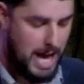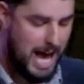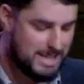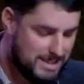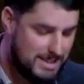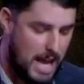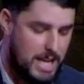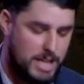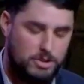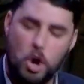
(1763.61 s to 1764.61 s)
has
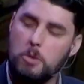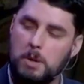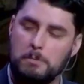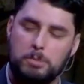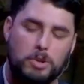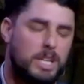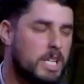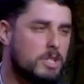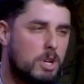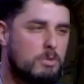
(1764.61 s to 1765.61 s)
set his hope on putting
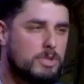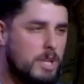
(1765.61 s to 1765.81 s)
his own